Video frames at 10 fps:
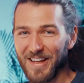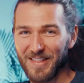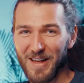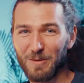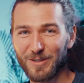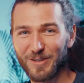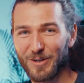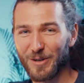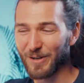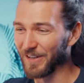That was a
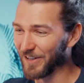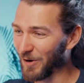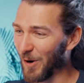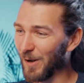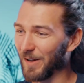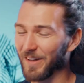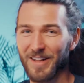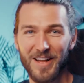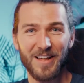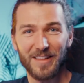good call.
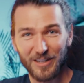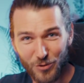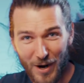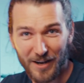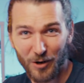That dragon